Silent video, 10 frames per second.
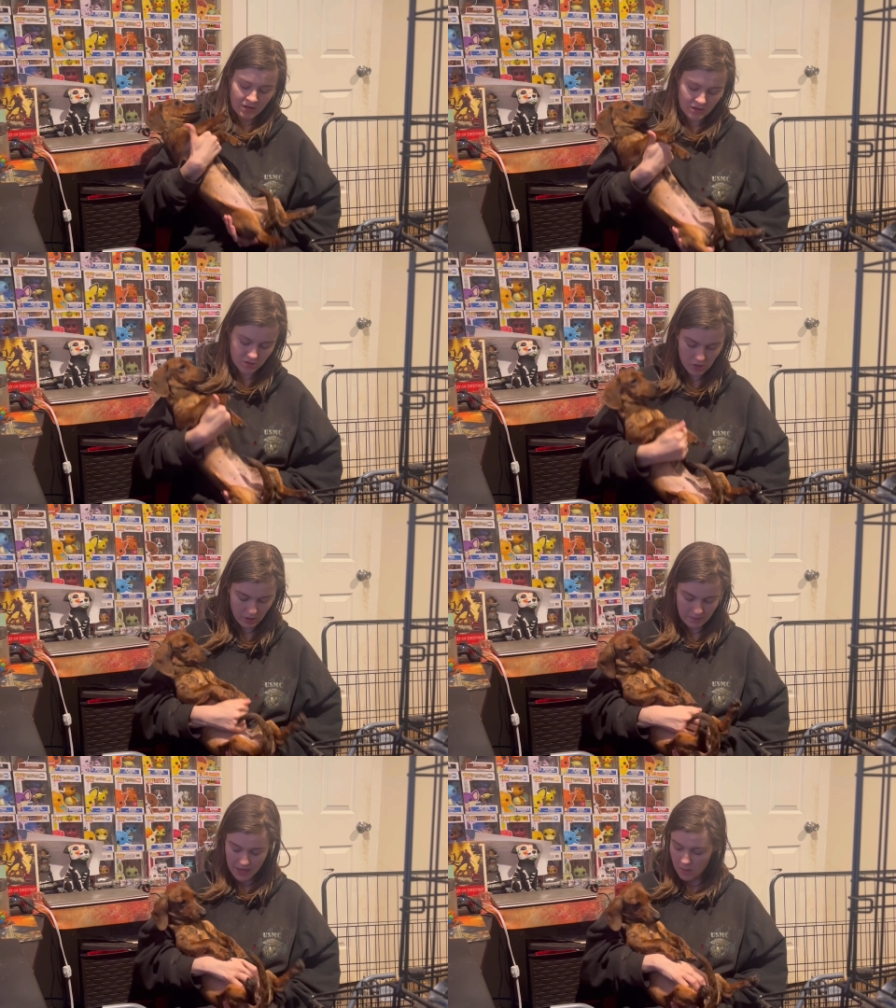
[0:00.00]
So
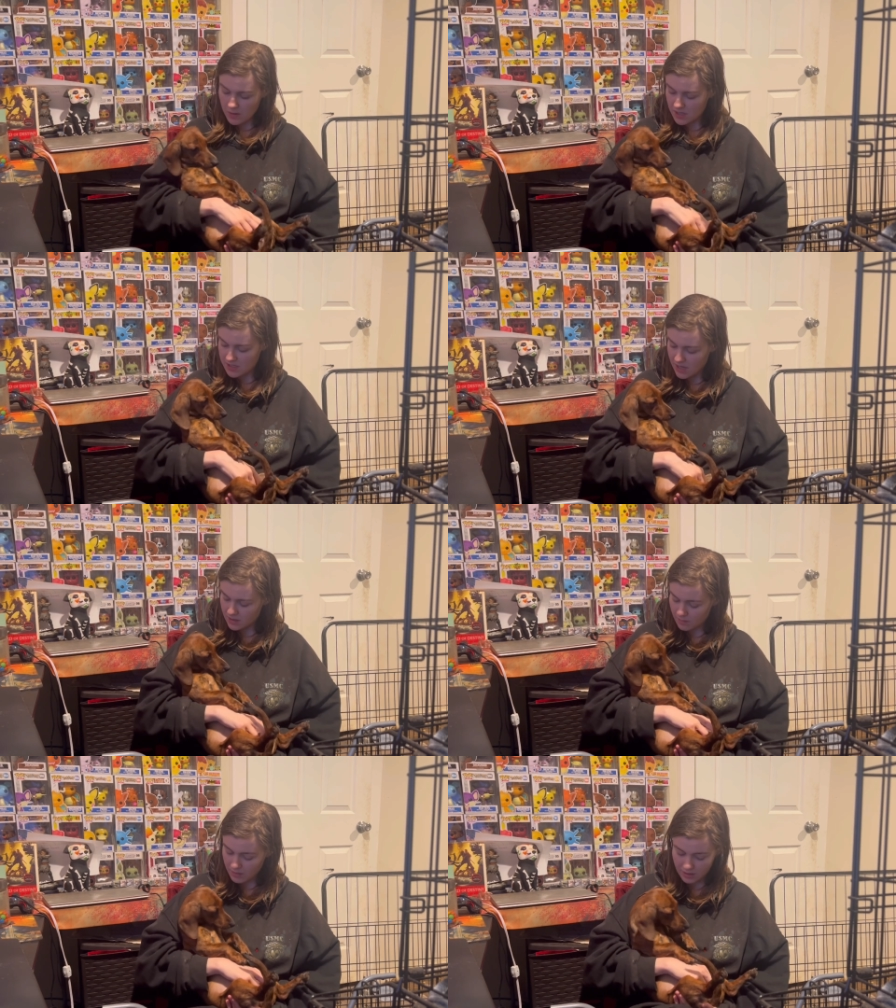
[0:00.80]
I'm happy to say
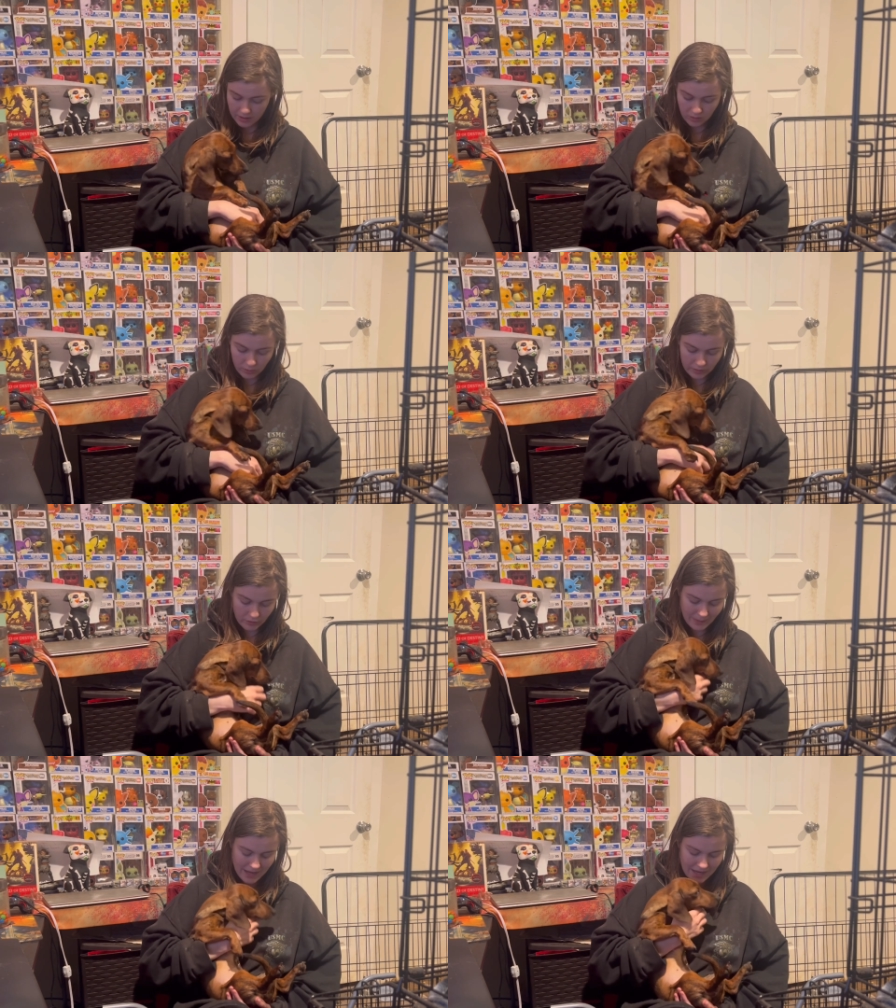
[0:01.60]
that my little
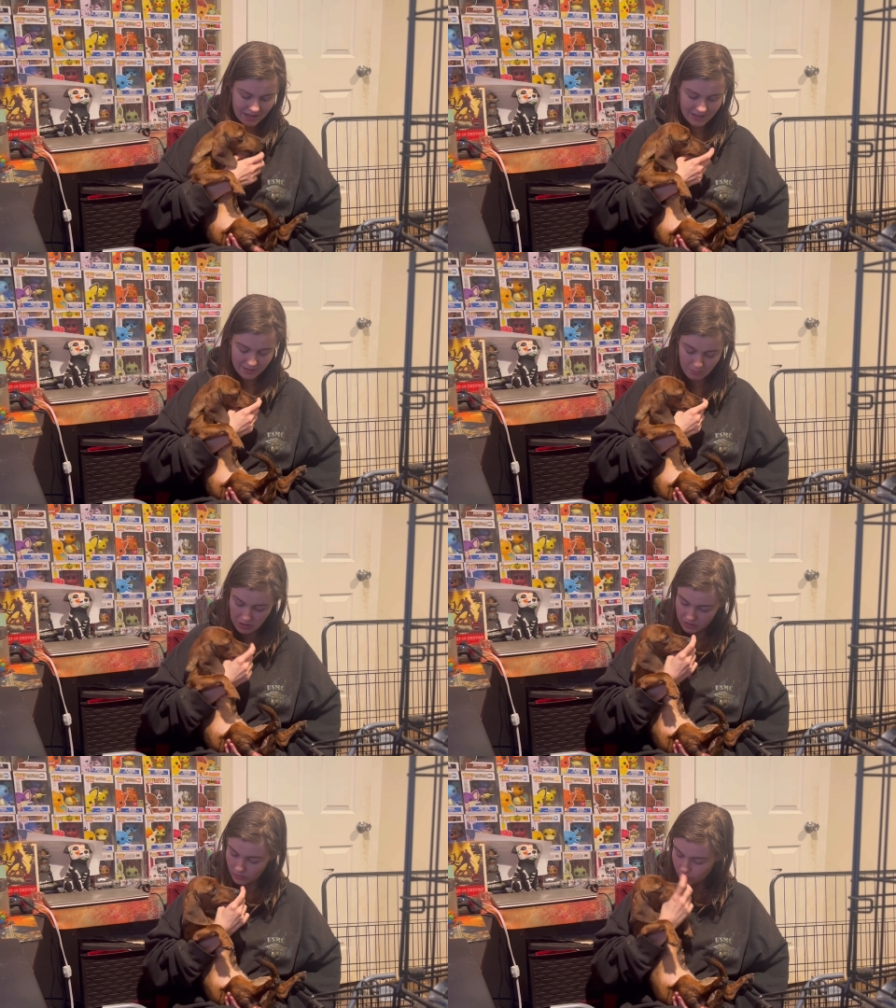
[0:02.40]
river bean,
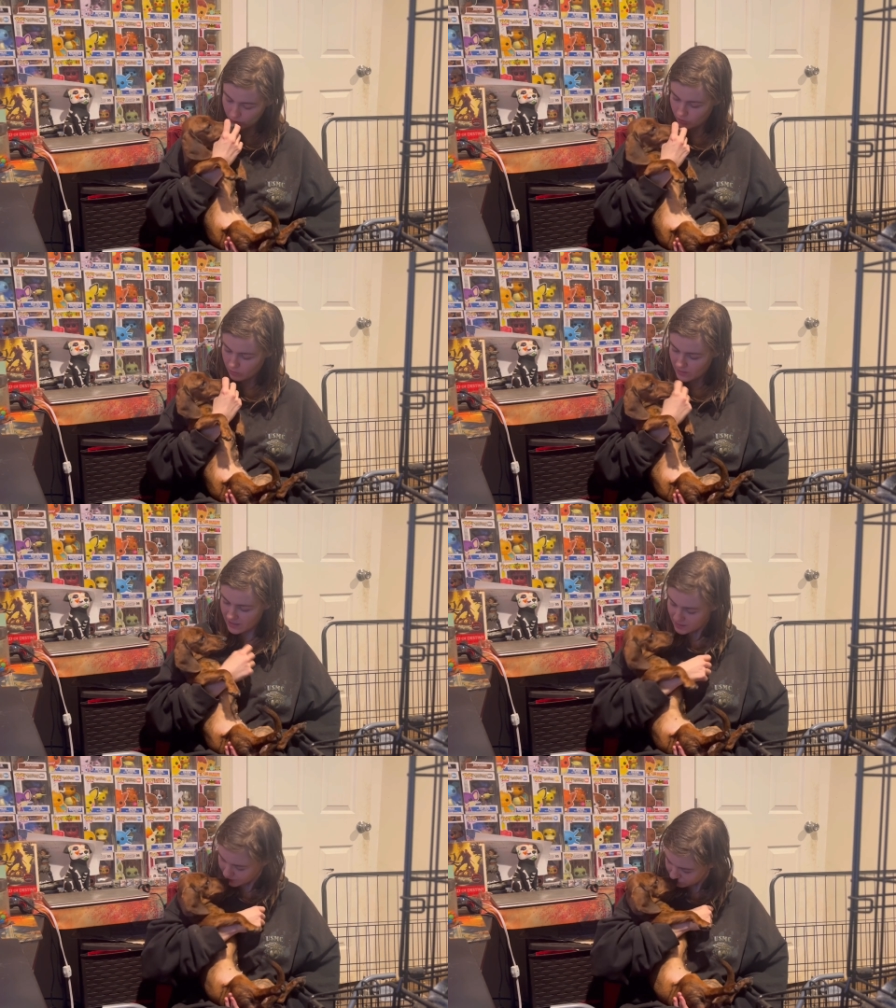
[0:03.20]
my little
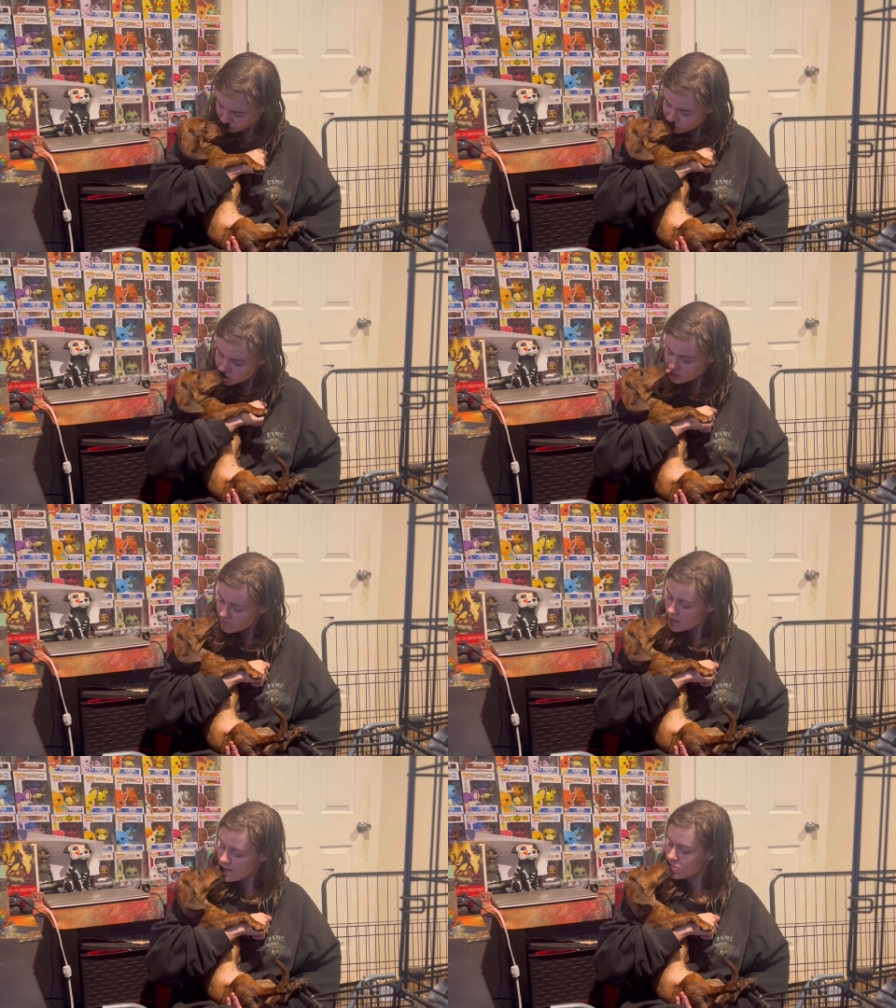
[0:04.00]
ruby,
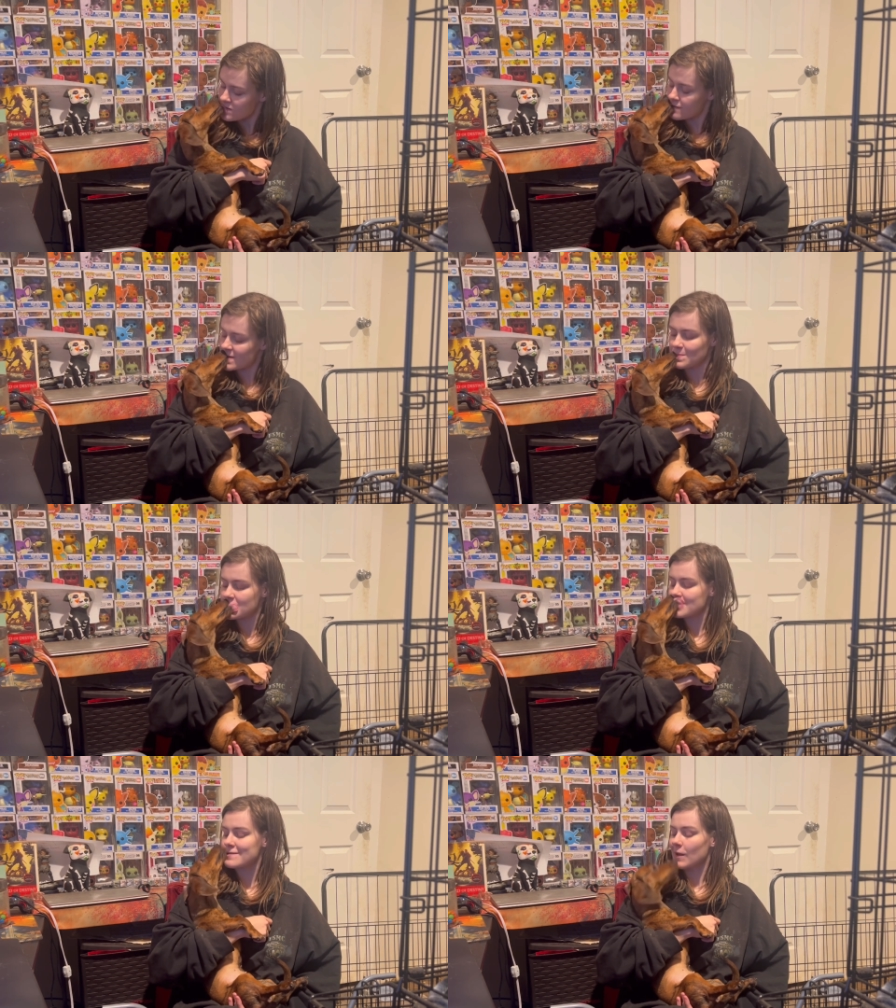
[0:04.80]
is
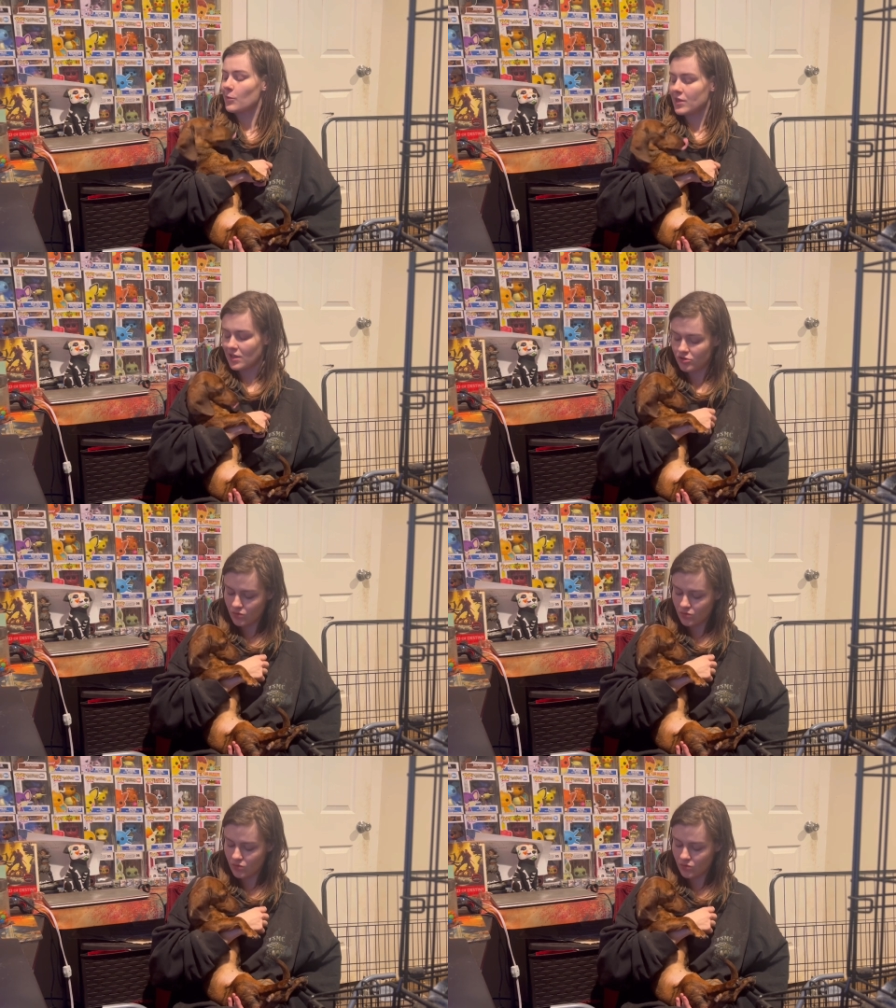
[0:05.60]
100% healthy and